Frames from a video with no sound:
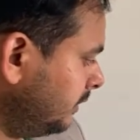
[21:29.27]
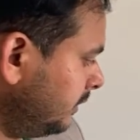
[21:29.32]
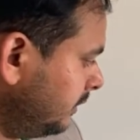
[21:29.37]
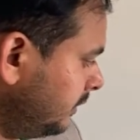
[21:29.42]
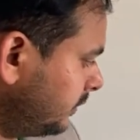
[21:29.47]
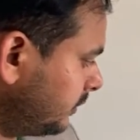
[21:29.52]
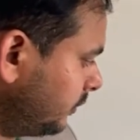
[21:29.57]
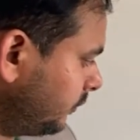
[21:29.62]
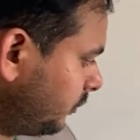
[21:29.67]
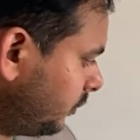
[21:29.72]

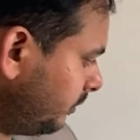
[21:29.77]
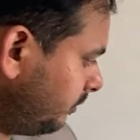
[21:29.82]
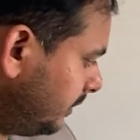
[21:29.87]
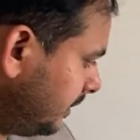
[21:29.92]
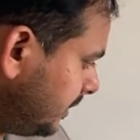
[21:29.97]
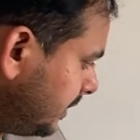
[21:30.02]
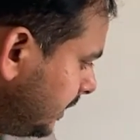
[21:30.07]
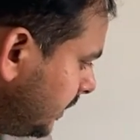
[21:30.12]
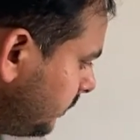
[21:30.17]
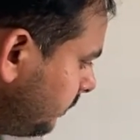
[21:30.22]
So from
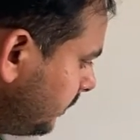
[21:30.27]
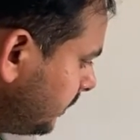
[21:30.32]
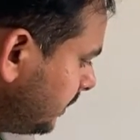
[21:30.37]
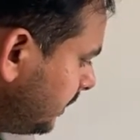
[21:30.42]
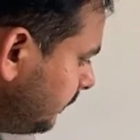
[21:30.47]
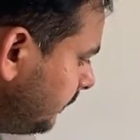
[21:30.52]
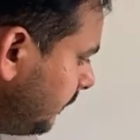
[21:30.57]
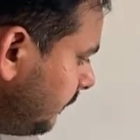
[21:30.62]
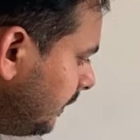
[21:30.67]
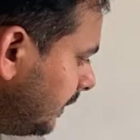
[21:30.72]
this equation
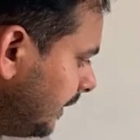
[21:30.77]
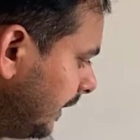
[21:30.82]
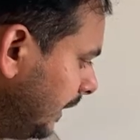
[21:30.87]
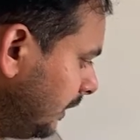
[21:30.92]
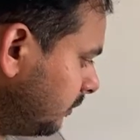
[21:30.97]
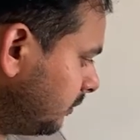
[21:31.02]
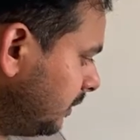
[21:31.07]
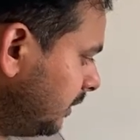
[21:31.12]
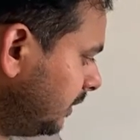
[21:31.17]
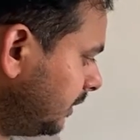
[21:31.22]
we will
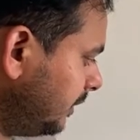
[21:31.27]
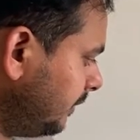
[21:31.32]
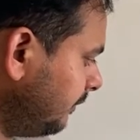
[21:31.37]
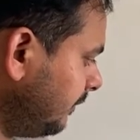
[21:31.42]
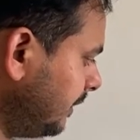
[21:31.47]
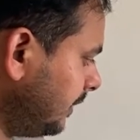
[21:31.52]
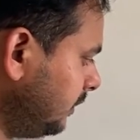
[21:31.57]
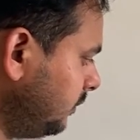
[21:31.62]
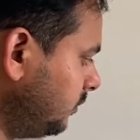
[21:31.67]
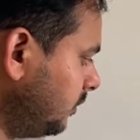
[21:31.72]
calculate the
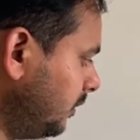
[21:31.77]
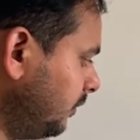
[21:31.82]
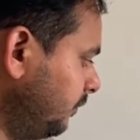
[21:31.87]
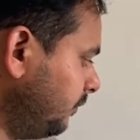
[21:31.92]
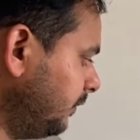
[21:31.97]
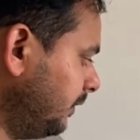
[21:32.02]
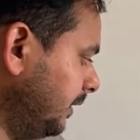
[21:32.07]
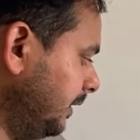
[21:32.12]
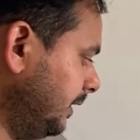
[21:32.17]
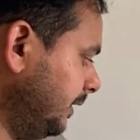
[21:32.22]
value of
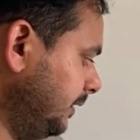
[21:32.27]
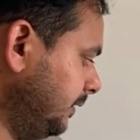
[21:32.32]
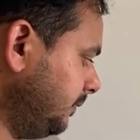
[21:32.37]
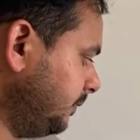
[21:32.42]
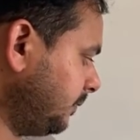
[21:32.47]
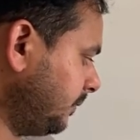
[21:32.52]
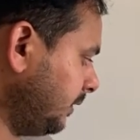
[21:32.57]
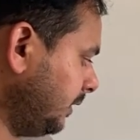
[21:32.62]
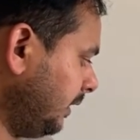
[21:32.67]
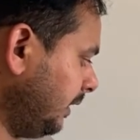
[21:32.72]
n.
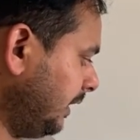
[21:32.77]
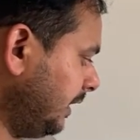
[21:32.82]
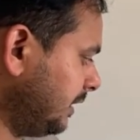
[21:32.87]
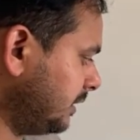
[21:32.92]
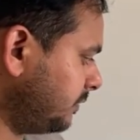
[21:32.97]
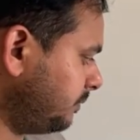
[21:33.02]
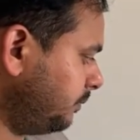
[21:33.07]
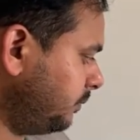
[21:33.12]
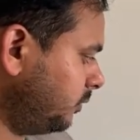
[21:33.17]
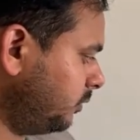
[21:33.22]
As
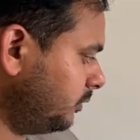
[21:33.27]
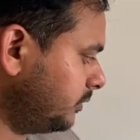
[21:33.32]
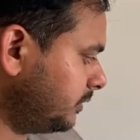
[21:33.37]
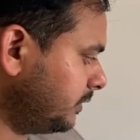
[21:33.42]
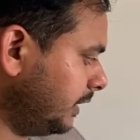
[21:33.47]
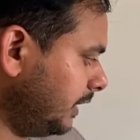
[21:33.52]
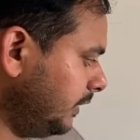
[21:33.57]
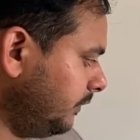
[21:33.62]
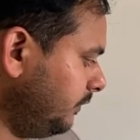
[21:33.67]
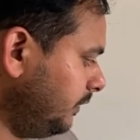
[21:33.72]
both
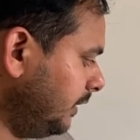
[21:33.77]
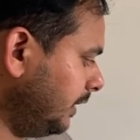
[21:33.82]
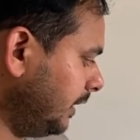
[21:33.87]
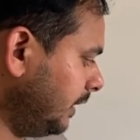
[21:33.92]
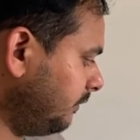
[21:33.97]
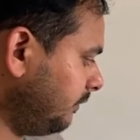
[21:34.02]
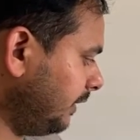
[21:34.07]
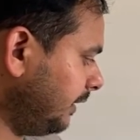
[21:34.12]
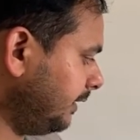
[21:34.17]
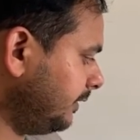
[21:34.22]
sides we have
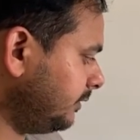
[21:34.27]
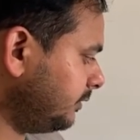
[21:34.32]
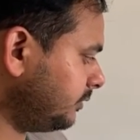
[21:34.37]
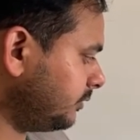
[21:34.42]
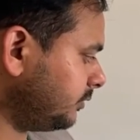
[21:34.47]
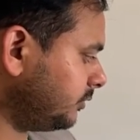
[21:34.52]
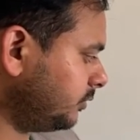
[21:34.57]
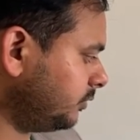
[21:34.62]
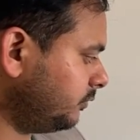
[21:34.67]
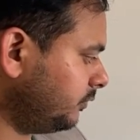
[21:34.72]
n,
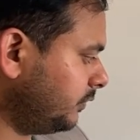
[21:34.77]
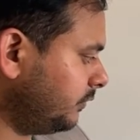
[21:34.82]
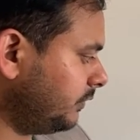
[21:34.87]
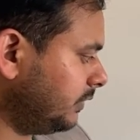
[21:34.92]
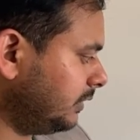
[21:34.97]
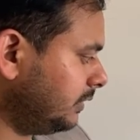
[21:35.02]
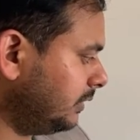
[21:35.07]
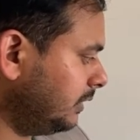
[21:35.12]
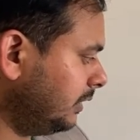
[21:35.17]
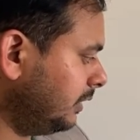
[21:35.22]
so we
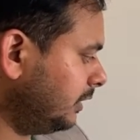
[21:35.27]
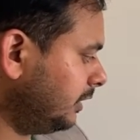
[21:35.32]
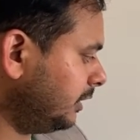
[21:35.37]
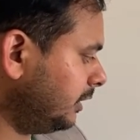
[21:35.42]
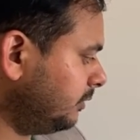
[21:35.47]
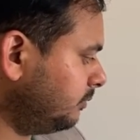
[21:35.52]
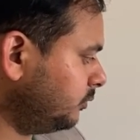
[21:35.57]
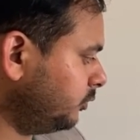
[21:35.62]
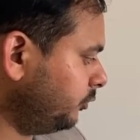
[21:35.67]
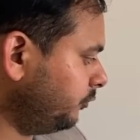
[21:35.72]
will
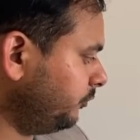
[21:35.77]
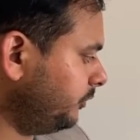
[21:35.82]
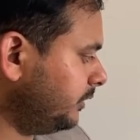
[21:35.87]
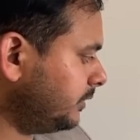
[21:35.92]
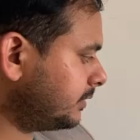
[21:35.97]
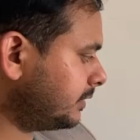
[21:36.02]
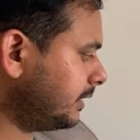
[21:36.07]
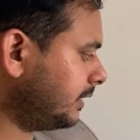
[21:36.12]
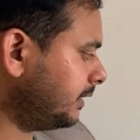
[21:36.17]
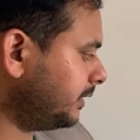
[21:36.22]
remove
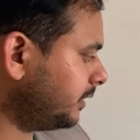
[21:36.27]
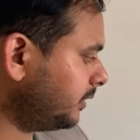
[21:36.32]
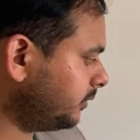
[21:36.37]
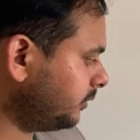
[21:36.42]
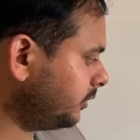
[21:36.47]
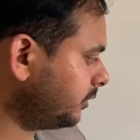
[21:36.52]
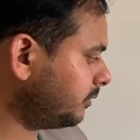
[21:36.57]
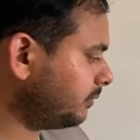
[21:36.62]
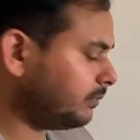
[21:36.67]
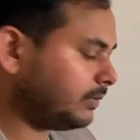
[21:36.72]
this under
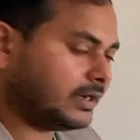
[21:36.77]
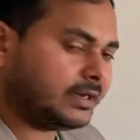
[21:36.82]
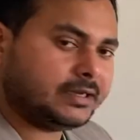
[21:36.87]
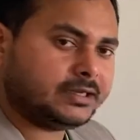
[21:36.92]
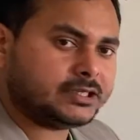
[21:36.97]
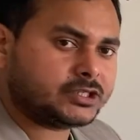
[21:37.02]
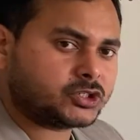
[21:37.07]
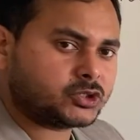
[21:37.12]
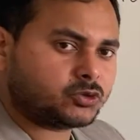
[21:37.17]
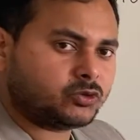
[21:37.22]
root by
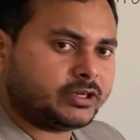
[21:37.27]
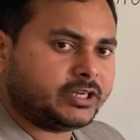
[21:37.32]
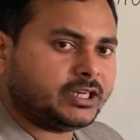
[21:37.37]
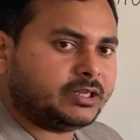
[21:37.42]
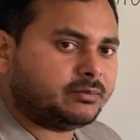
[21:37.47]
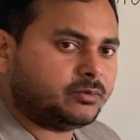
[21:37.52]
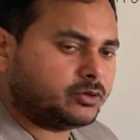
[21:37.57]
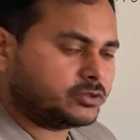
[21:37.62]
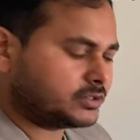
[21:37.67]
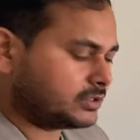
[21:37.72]
squaring
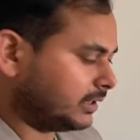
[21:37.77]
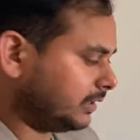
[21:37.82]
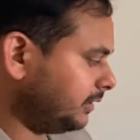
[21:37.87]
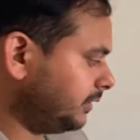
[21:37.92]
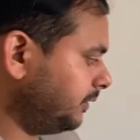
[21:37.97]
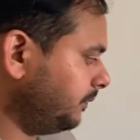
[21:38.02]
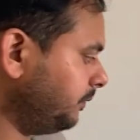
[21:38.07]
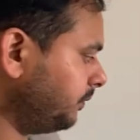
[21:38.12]
both sides.